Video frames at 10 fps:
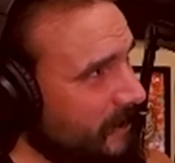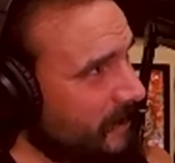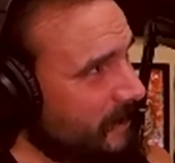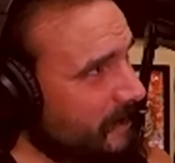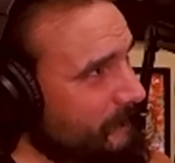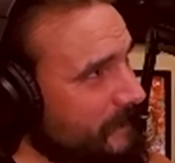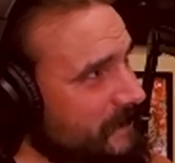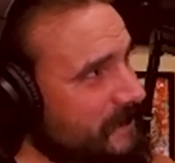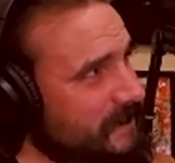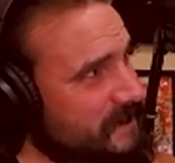and
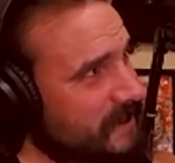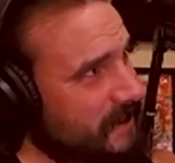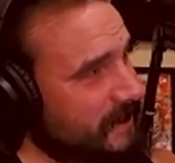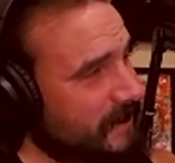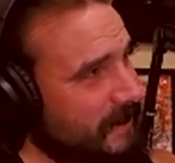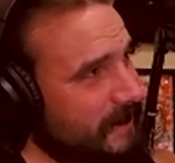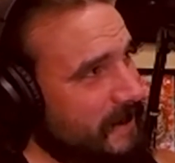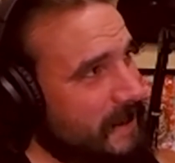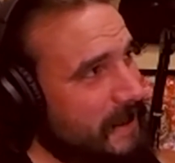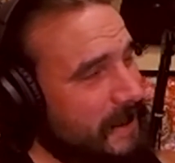PTSD
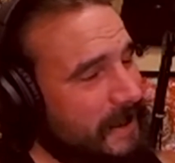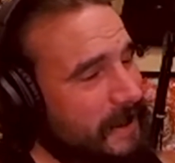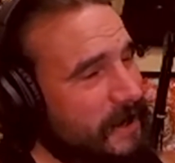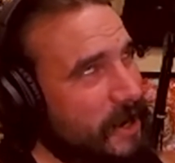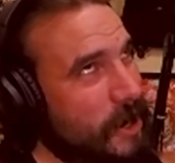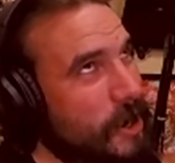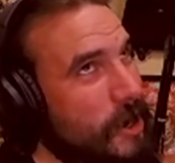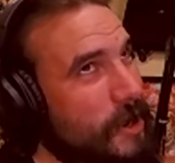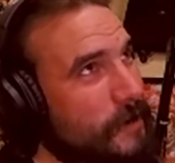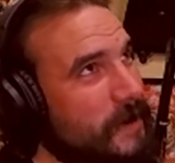in
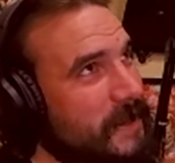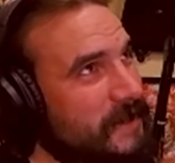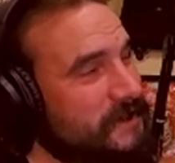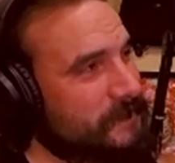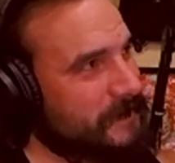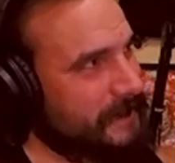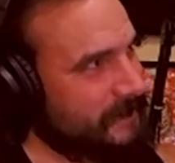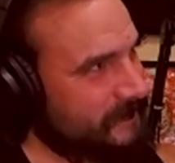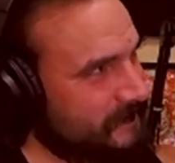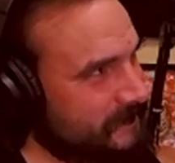known history,
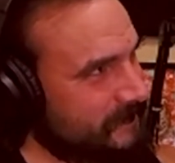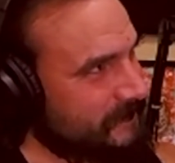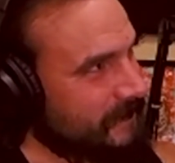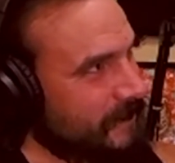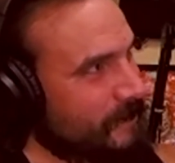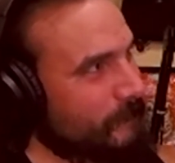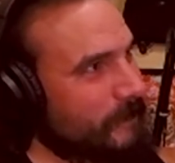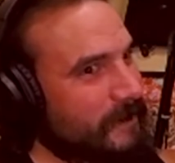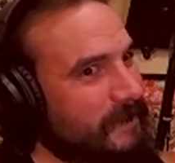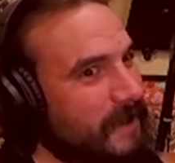
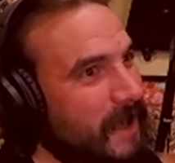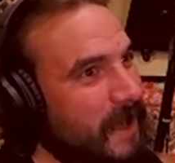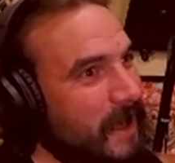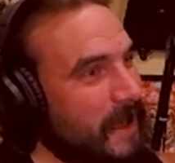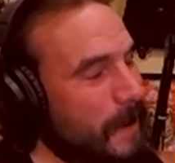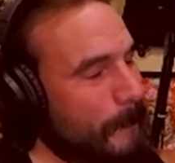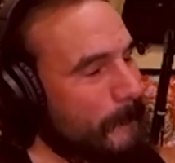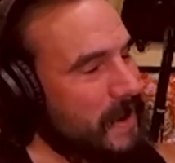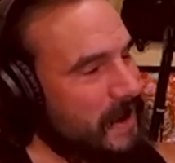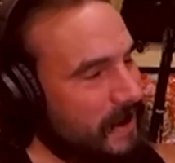with
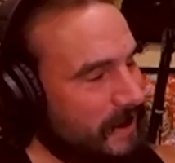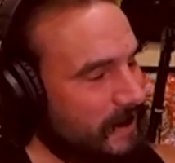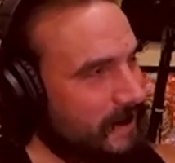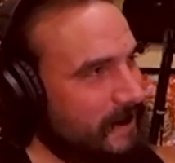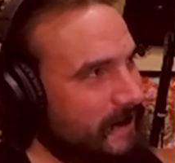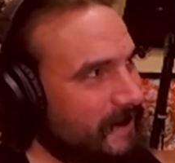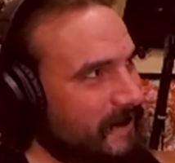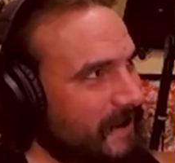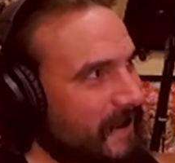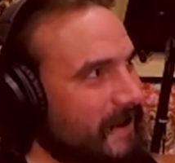immediate
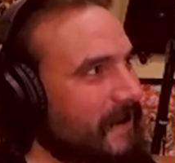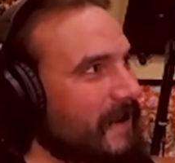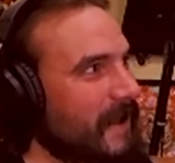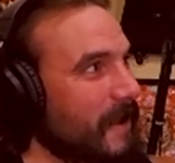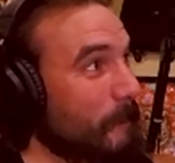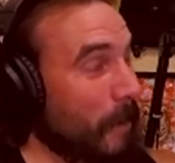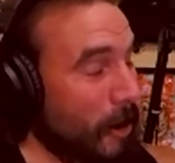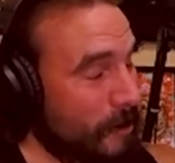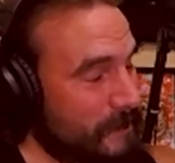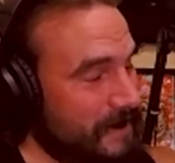and
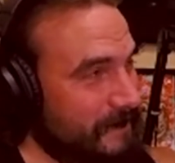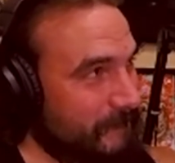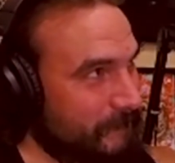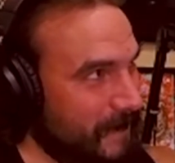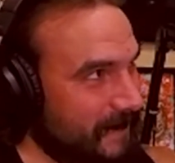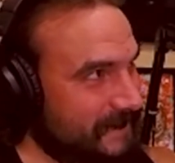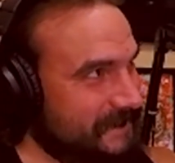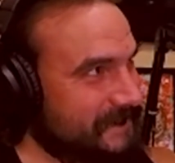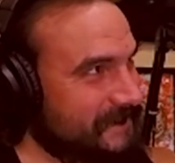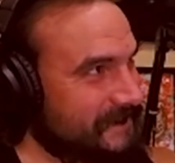permanent
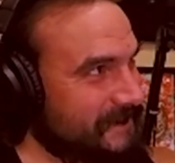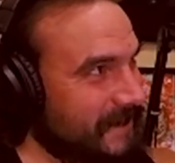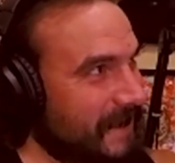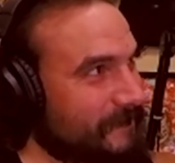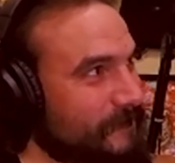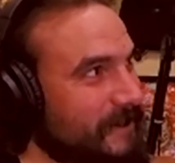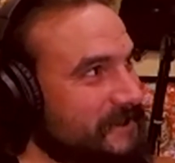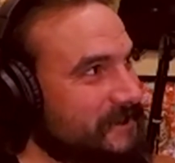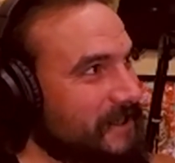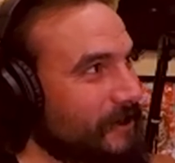effects after a
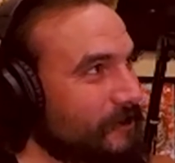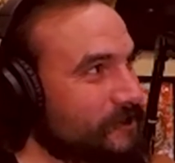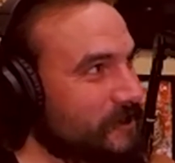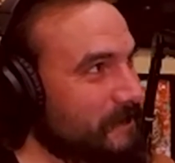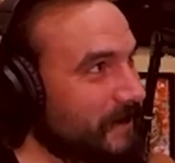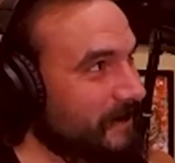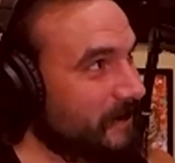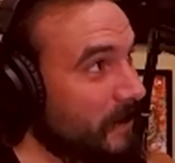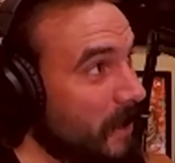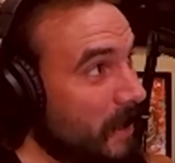single treatment,
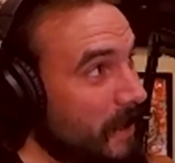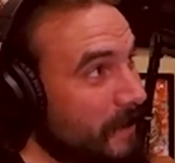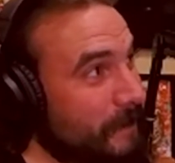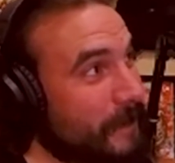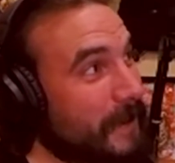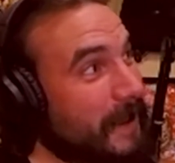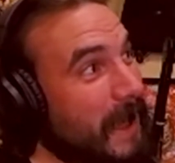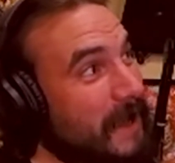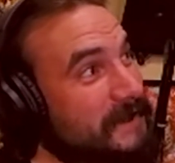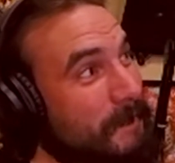that
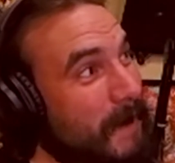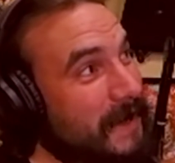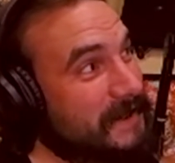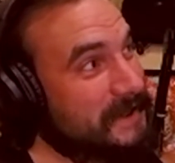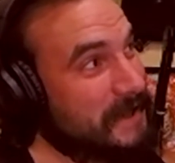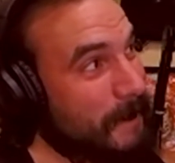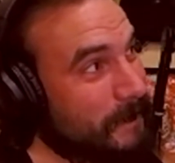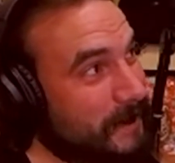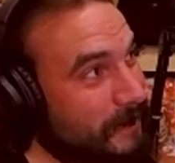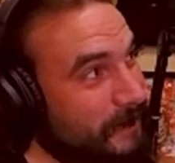guys might
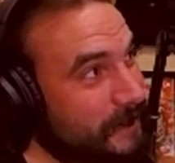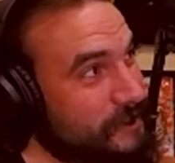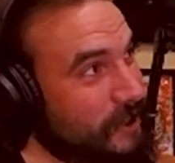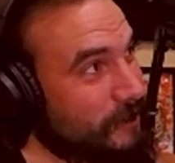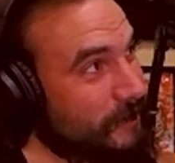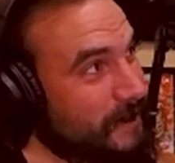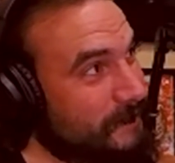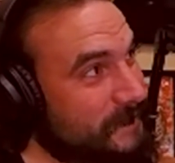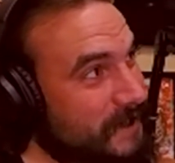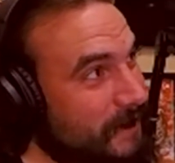stop killing each other and
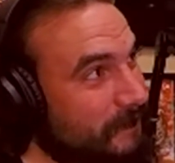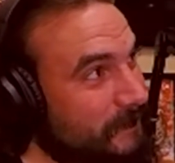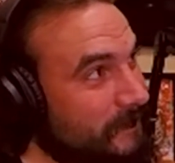themselves.